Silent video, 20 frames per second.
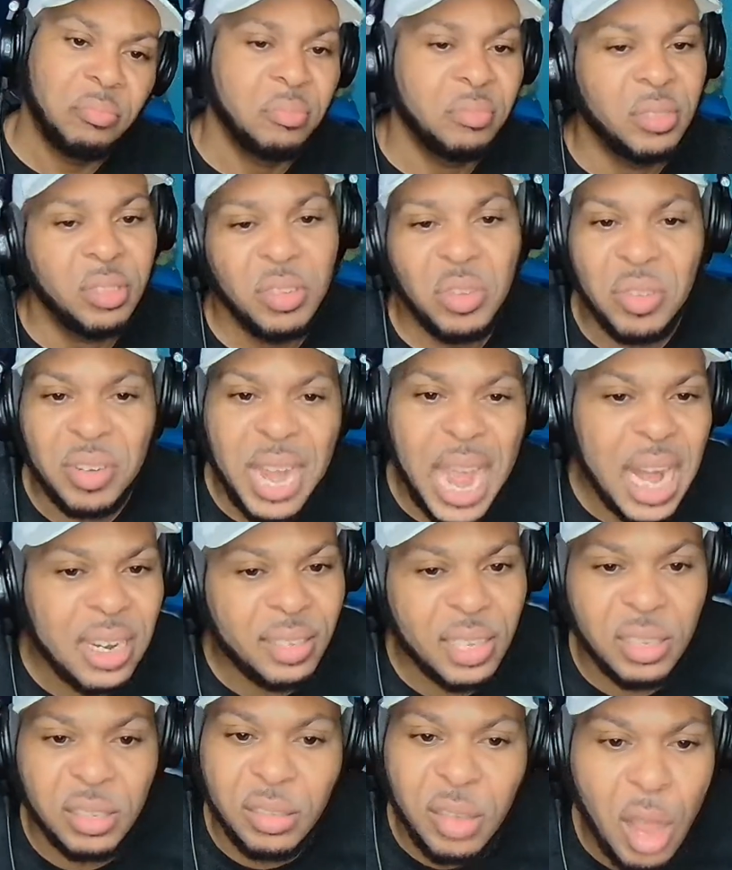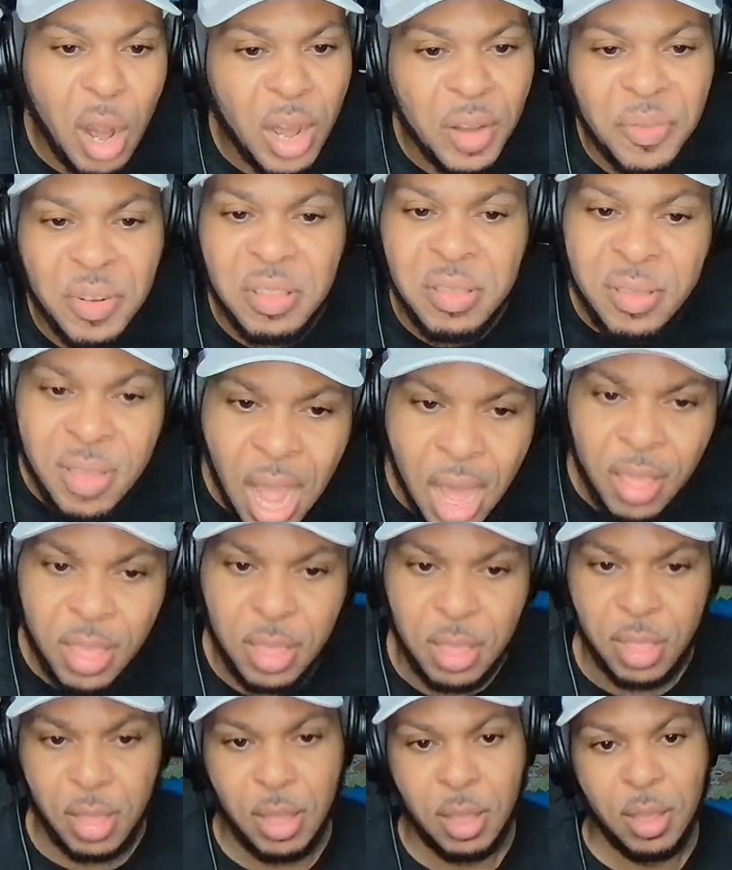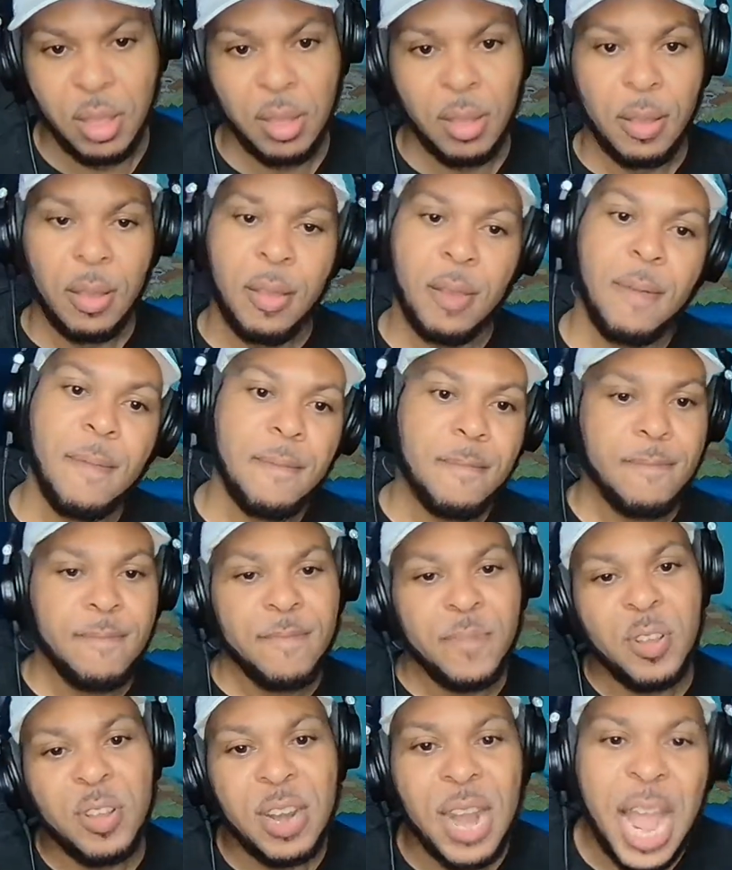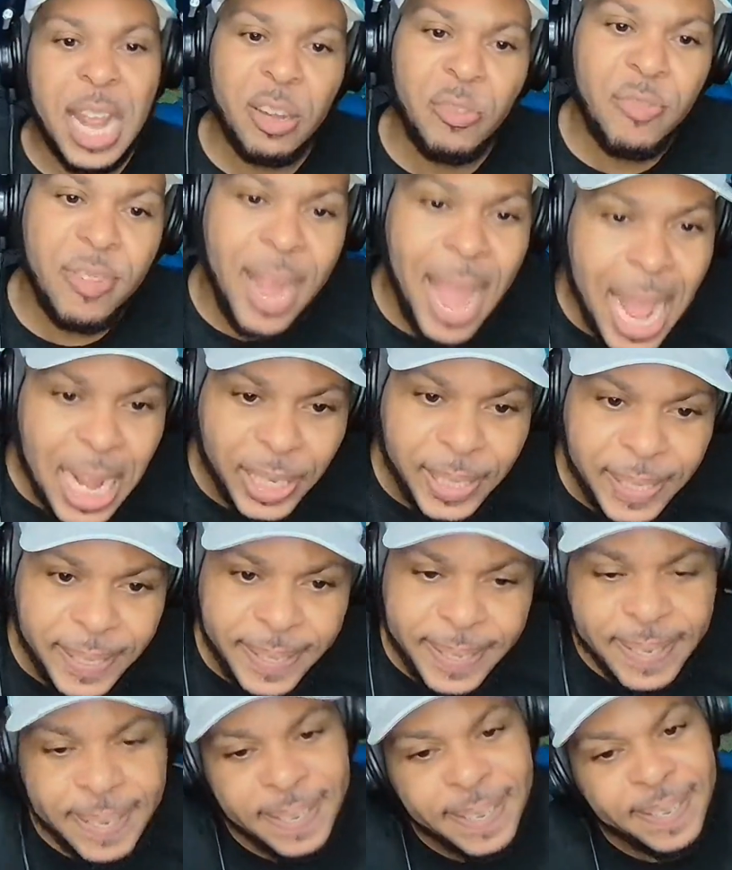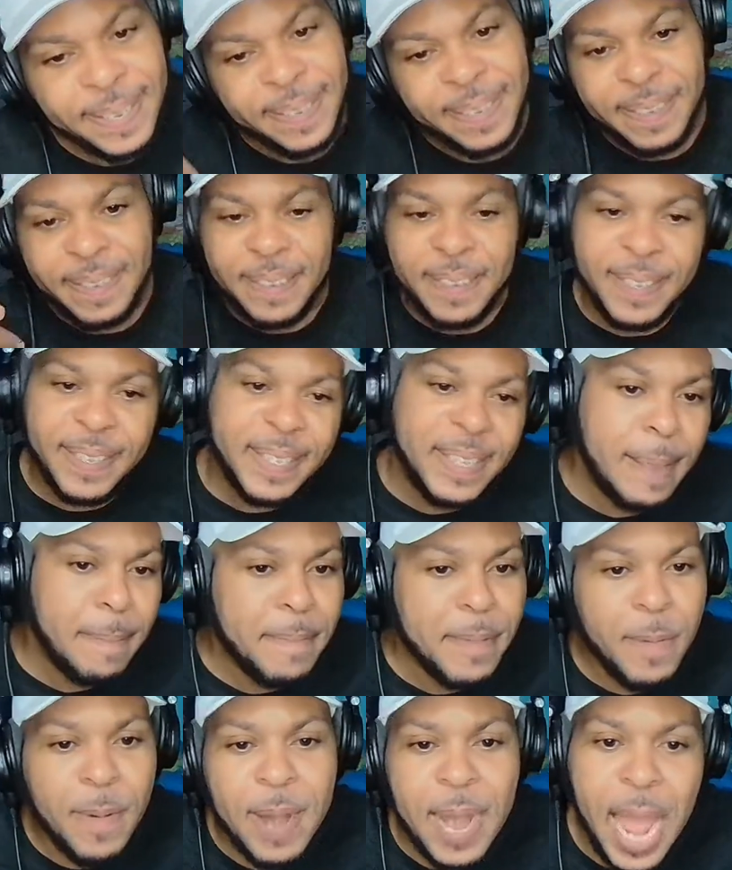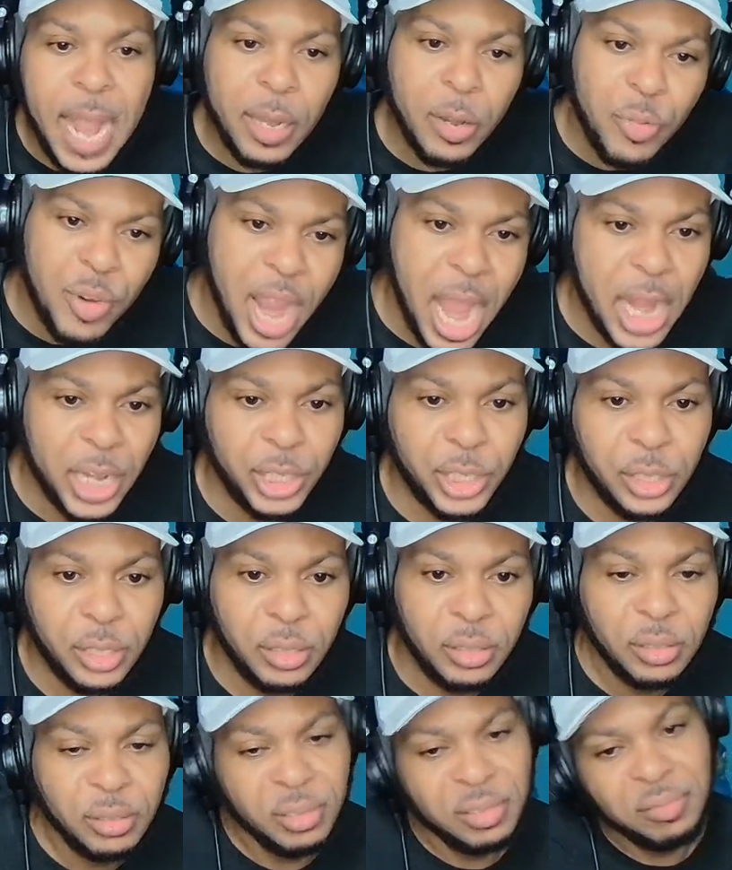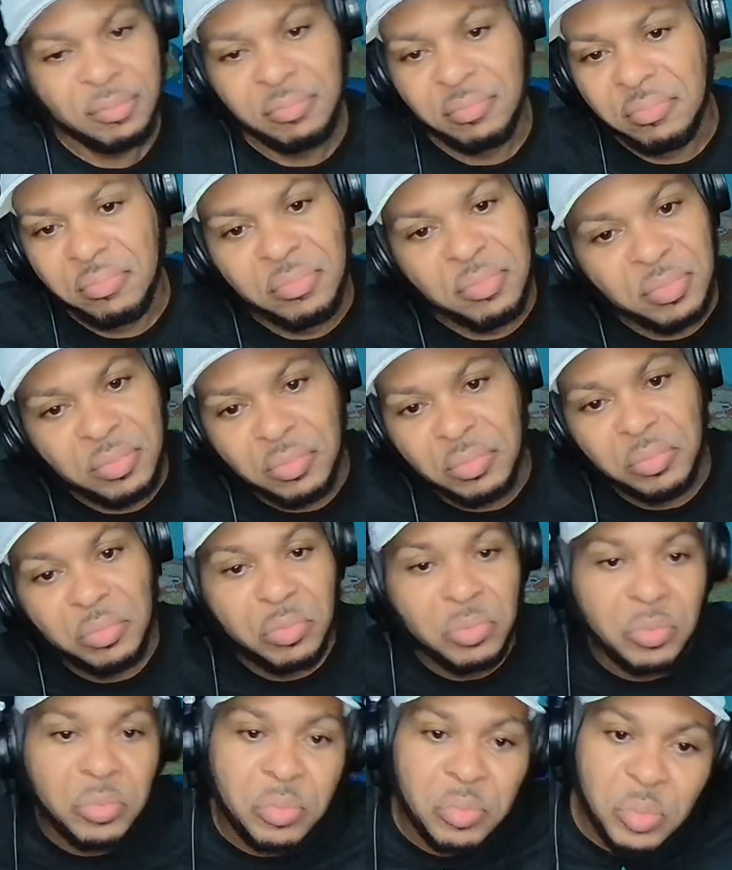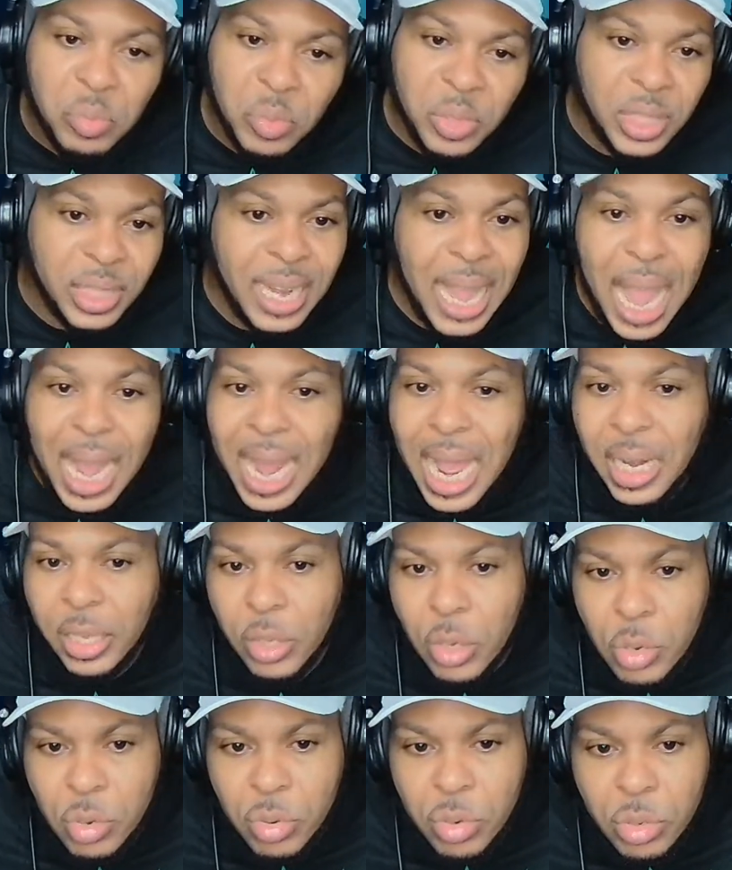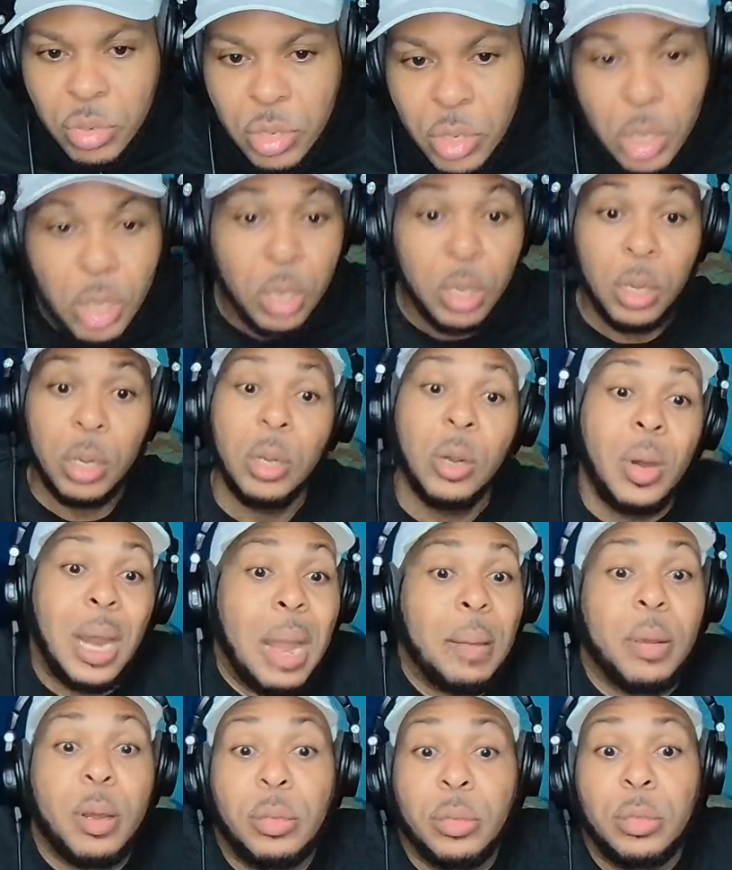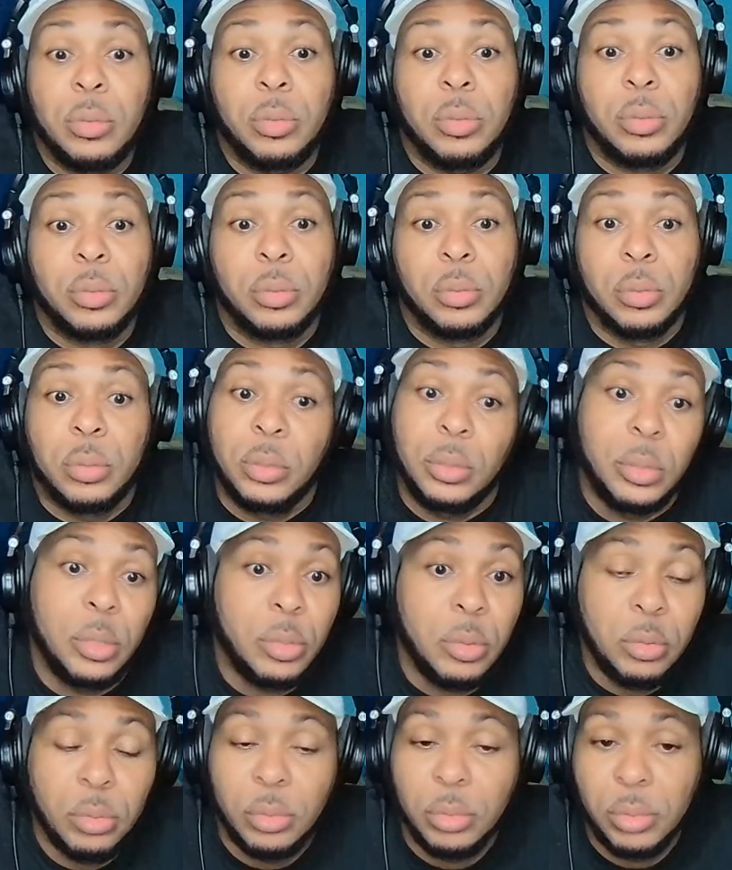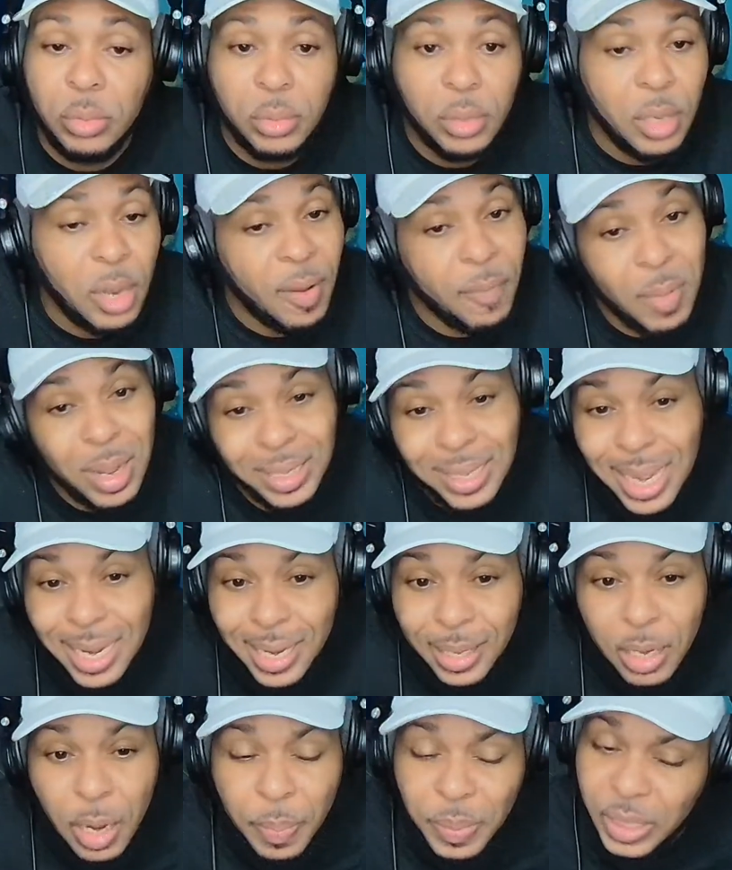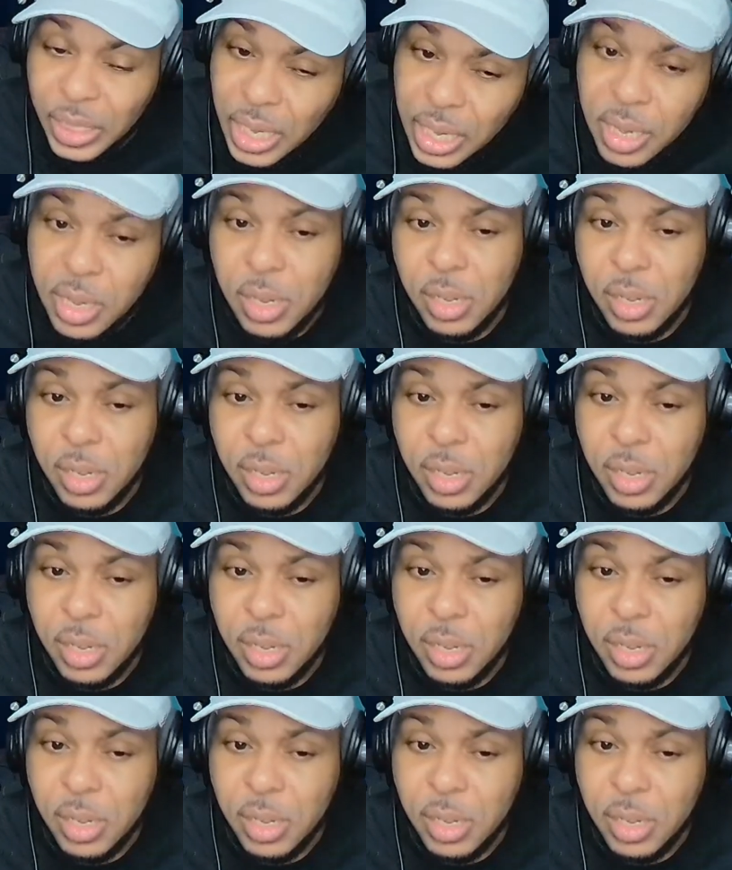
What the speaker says: You don't gotta say sorry for nothing. You don't like the reaction? Just tell me you don't like the reaction. What the guy gotta do? What I'm gonna do? You know? Everybody's got their cup of tea.